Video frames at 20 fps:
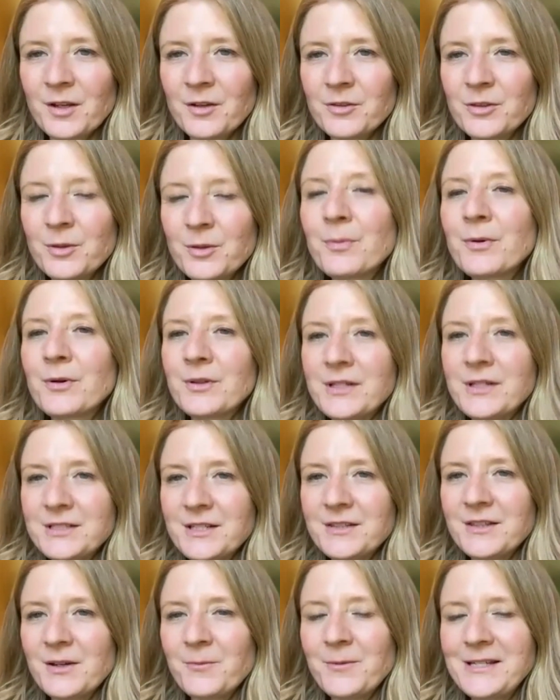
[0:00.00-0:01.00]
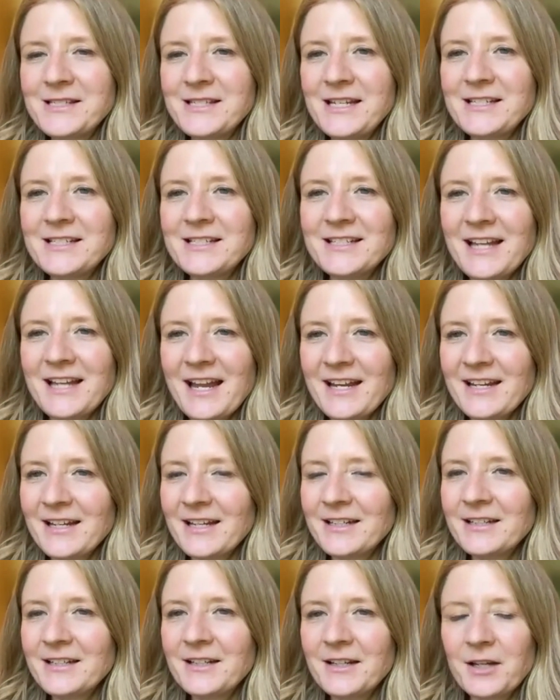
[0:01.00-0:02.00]
the Burlington that we see today.
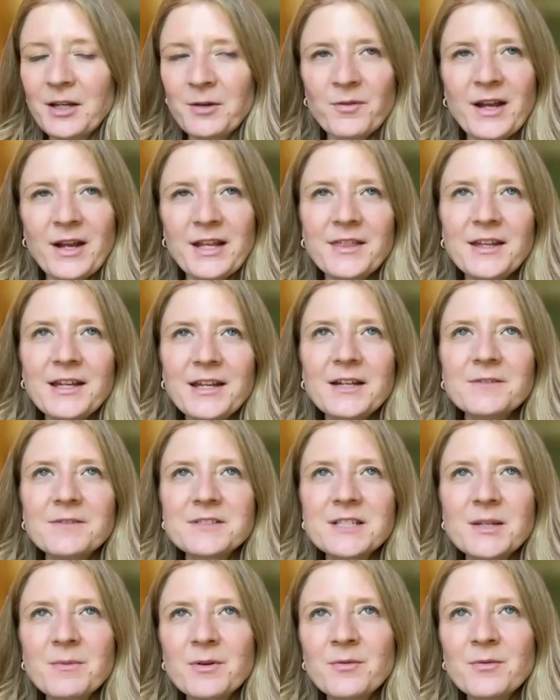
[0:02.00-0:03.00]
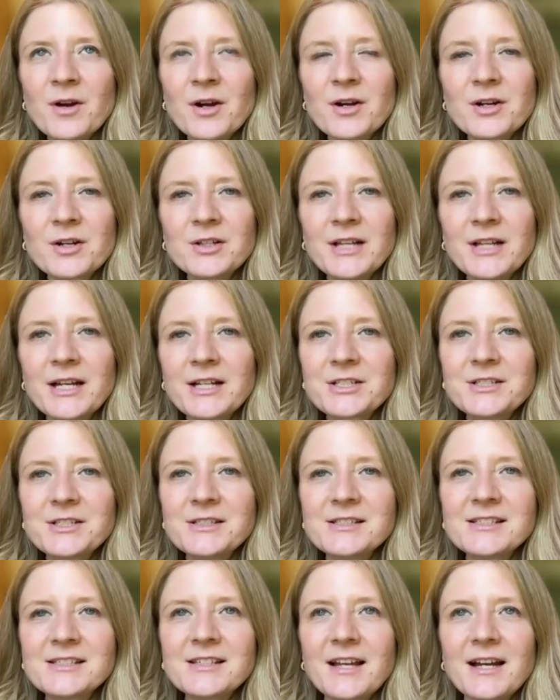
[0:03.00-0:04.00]
And if I think of some of our
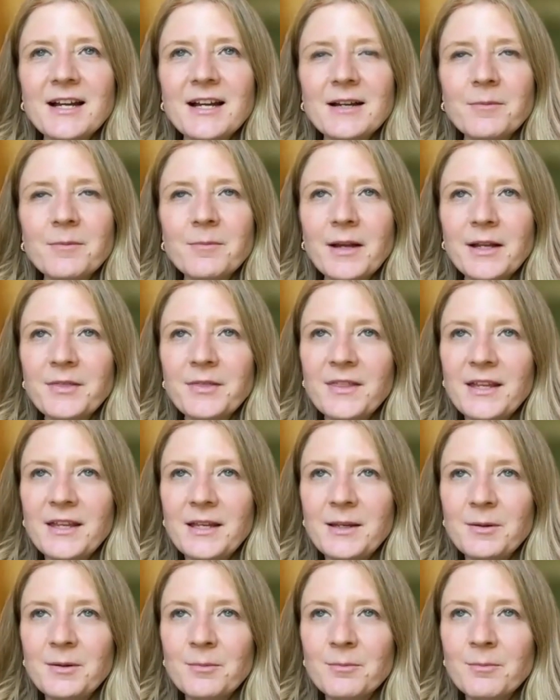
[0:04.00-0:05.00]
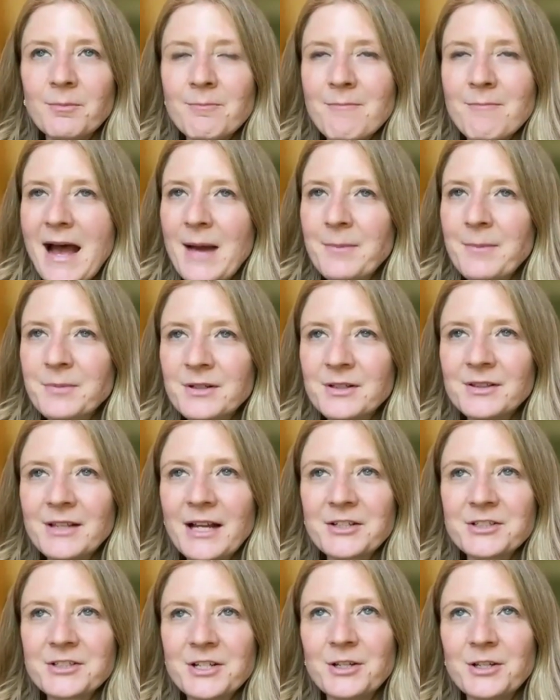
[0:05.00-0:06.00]
collections, like the map
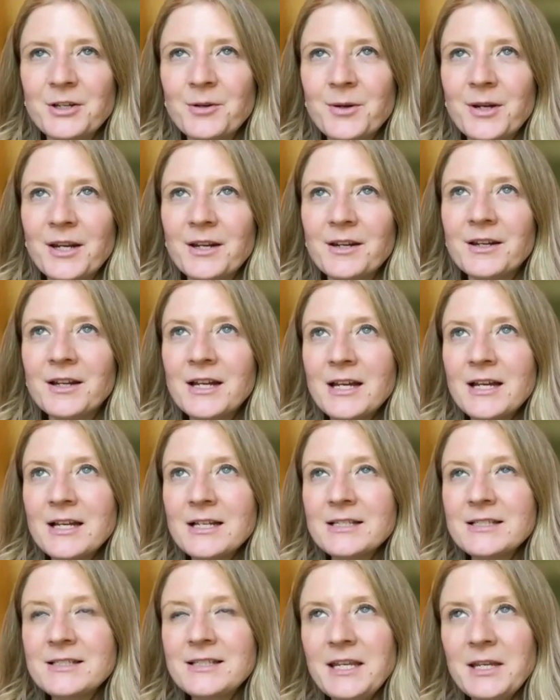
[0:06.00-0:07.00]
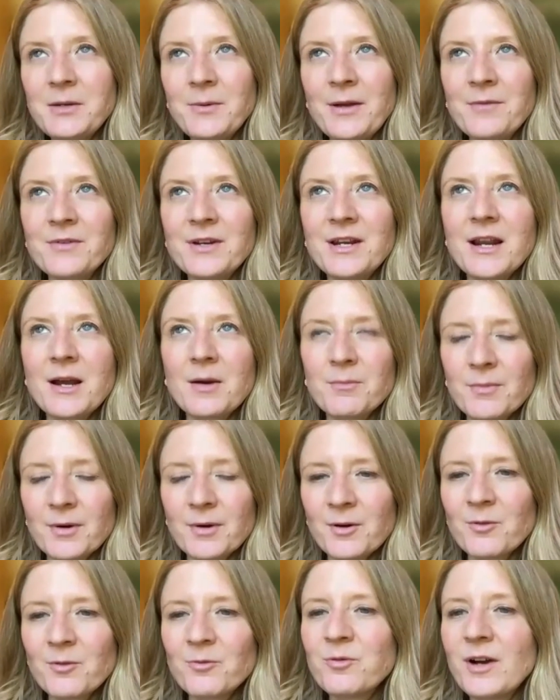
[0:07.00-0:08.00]
collection, you can see we have a
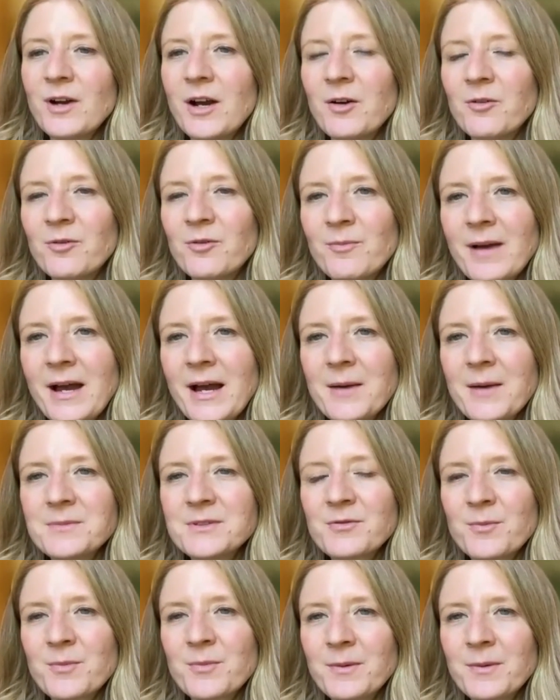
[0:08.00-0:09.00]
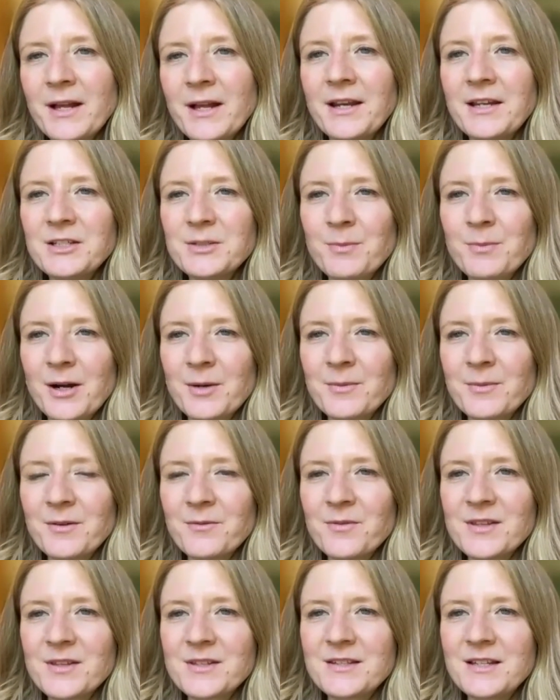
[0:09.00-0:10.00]
number of maps from the planning department of
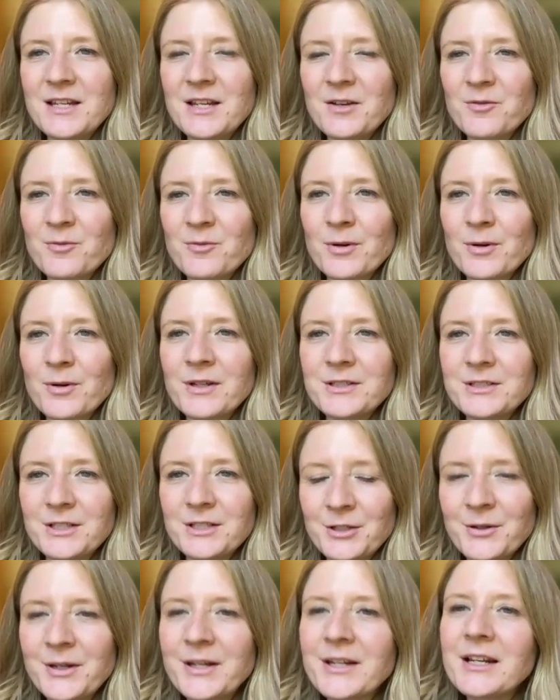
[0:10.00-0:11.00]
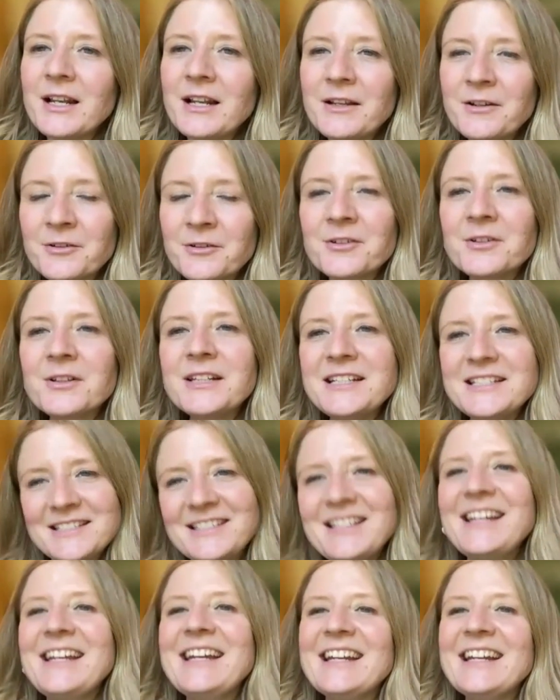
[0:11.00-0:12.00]
the city of Burlington. You can literally
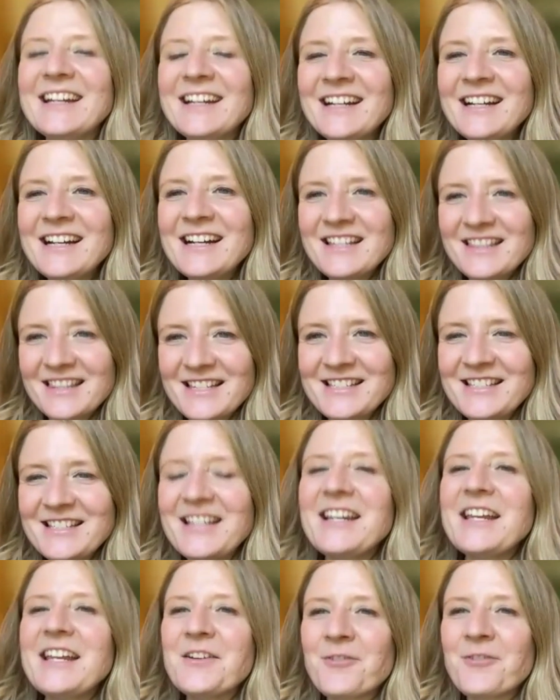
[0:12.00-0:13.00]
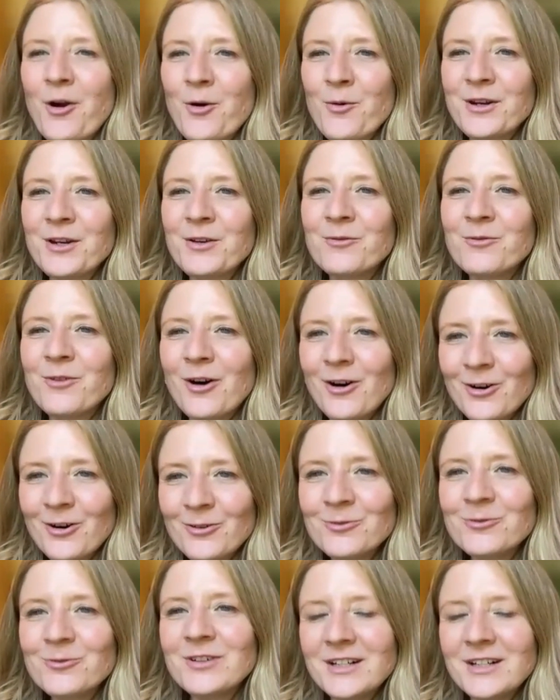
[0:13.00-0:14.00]
see the city grow and evolve.